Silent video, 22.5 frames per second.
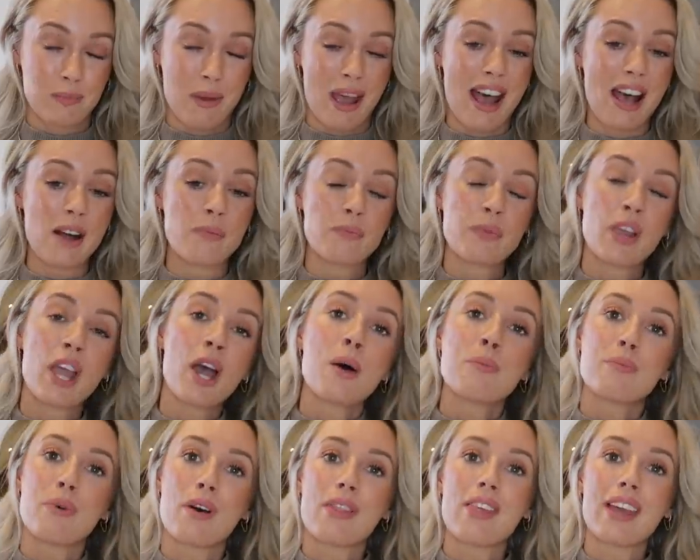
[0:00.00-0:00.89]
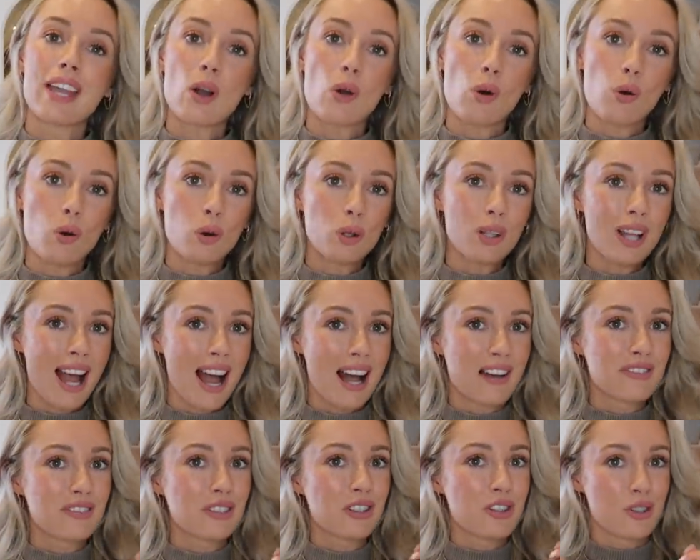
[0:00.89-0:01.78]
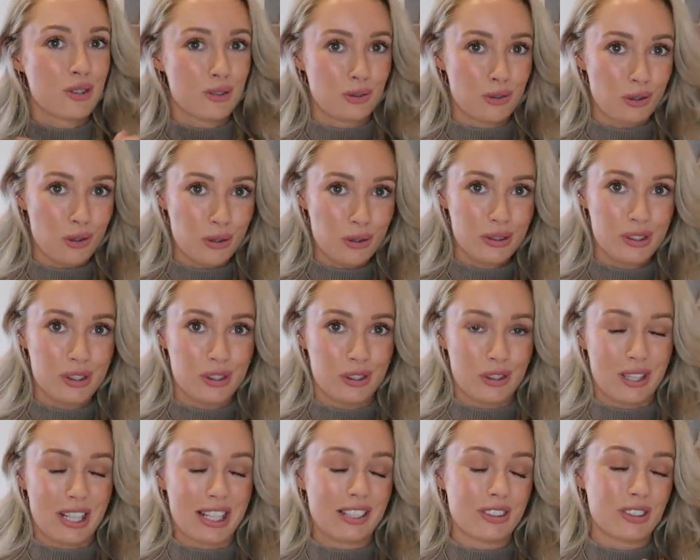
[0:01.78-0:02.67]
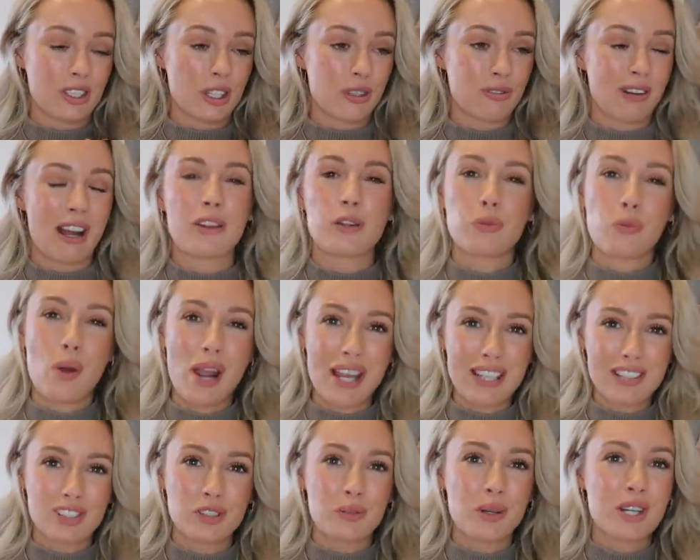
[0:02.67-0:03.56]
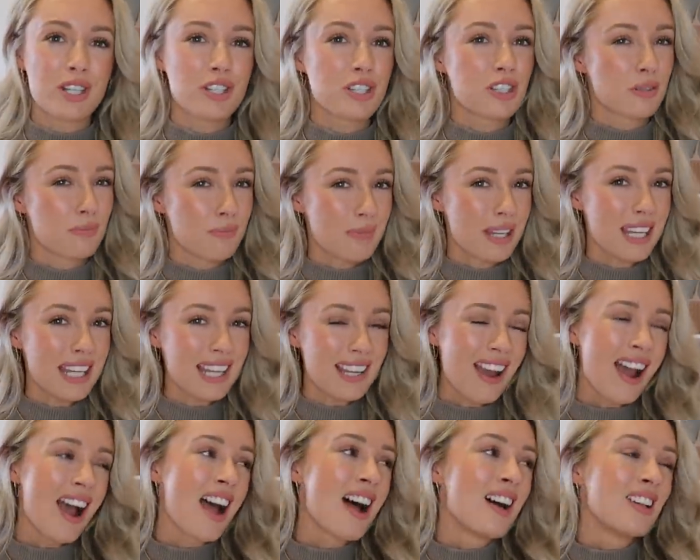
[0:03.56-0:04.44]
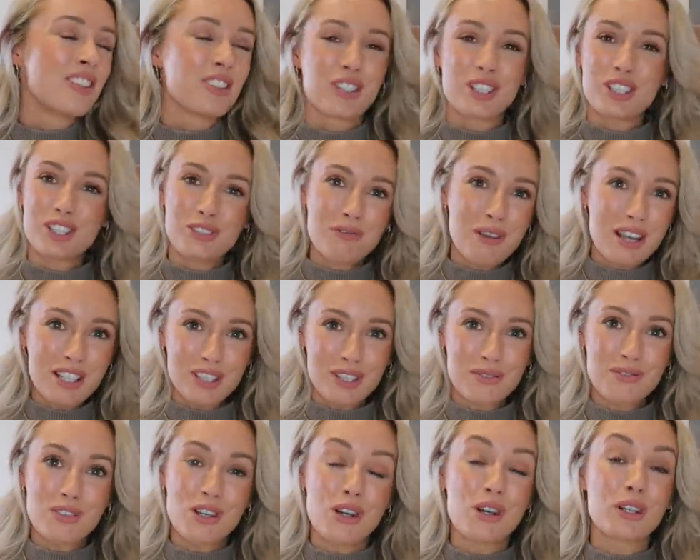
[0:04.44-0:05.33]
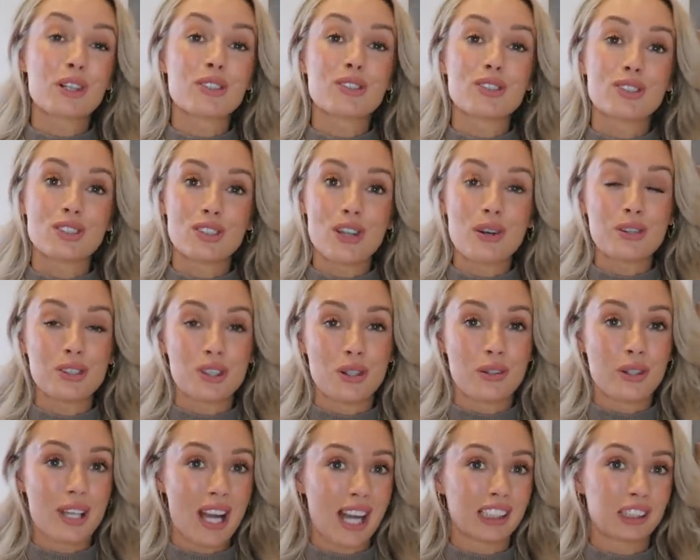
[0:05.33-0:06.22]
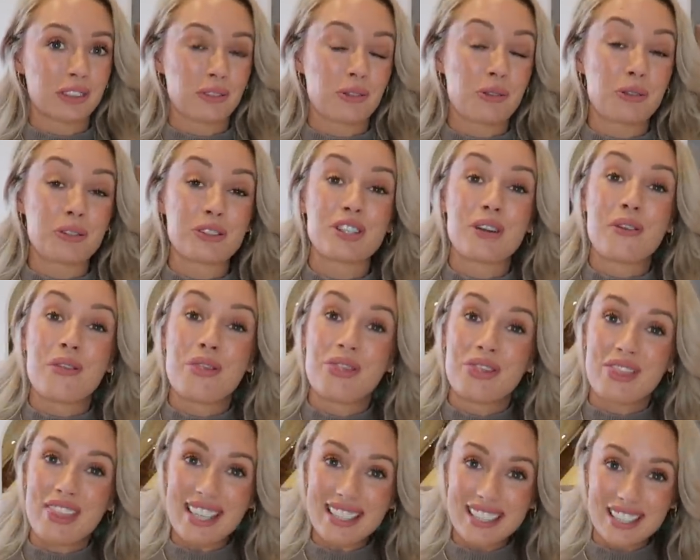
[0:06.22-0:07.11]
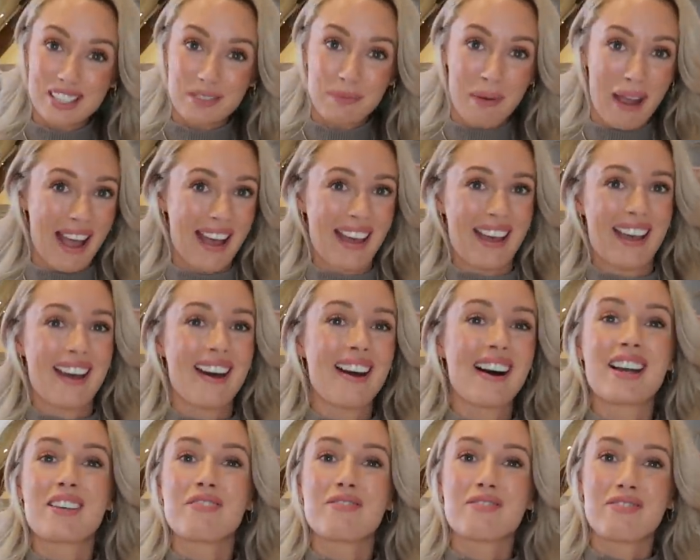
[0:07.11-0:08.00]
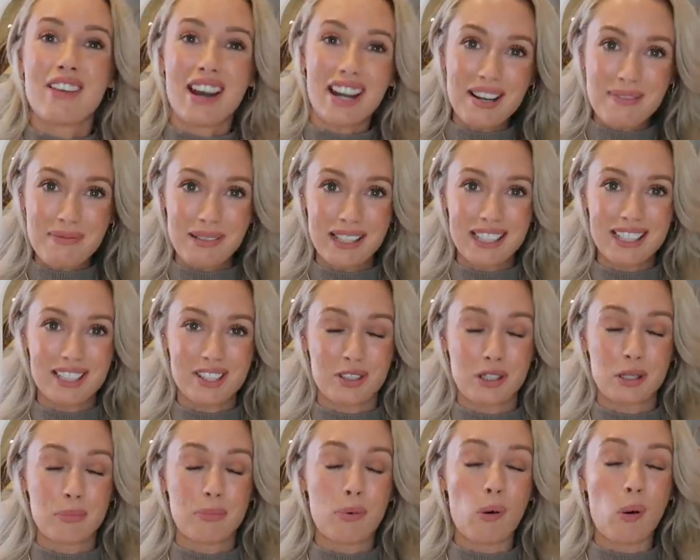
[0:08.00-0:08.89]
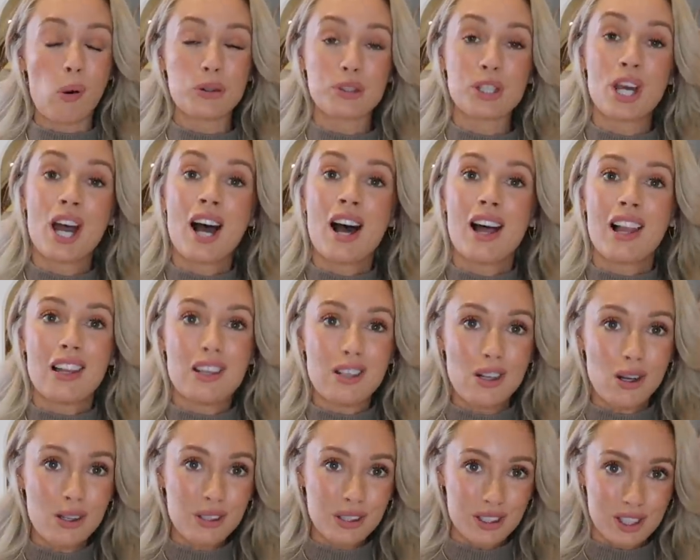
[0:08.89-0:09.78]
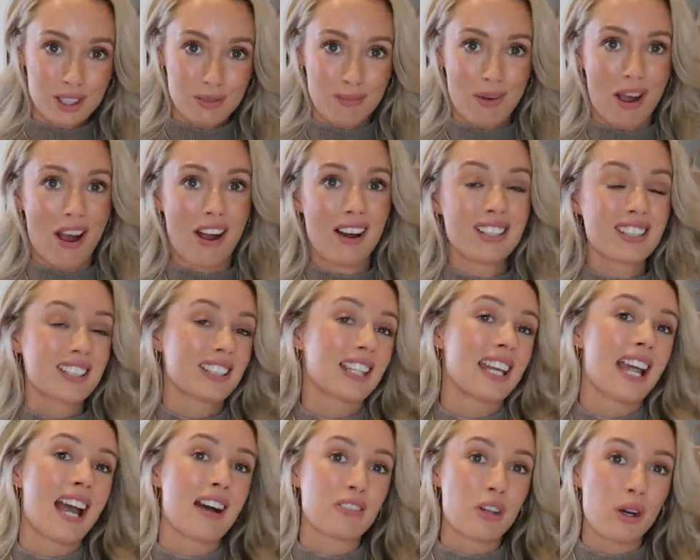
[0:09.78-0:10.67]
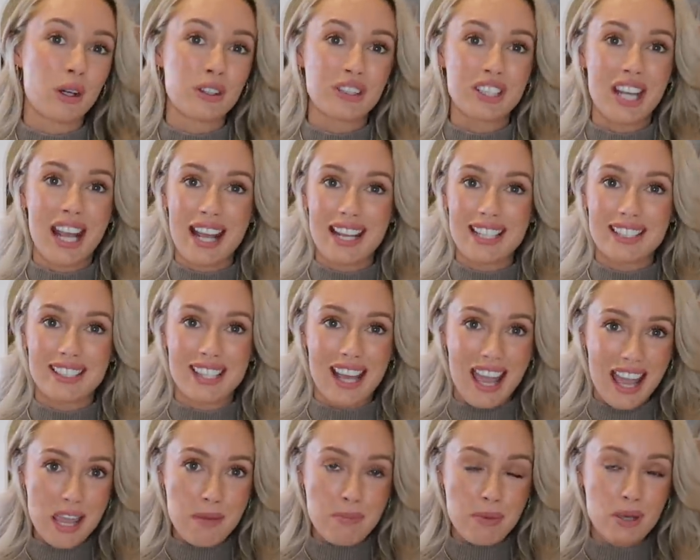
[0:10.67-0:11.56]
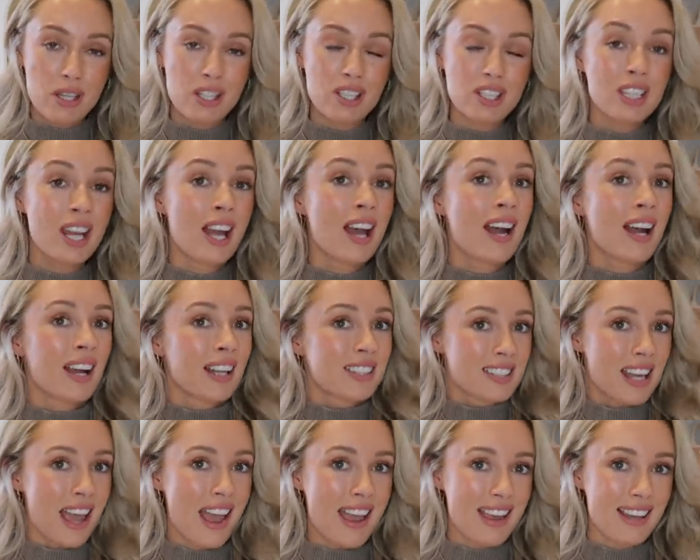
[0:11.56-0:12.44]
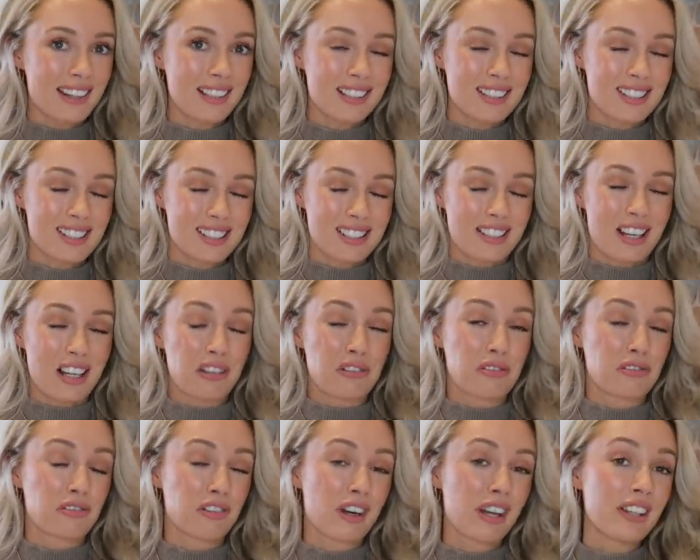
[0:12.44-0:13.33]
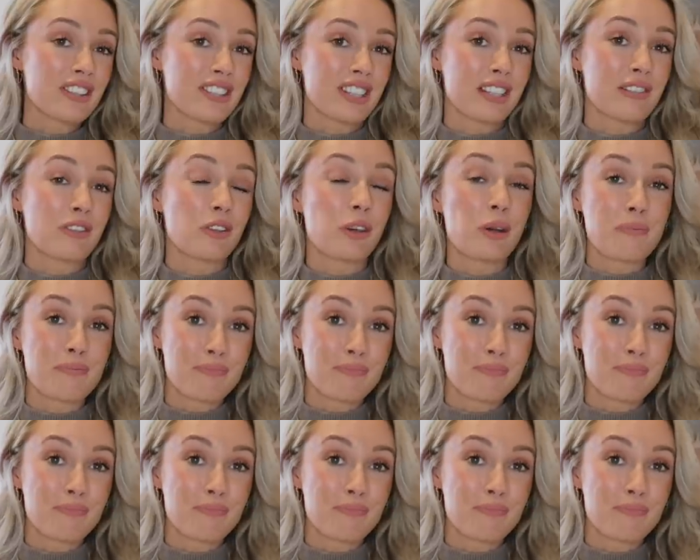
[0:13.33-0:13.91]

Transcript: pair, but they all have drawstrings around the waist, which to me just makes them look so, so casual. So this pair, I'm very pleased to report, look smart. They have got a tapered, tailored style front. They've got a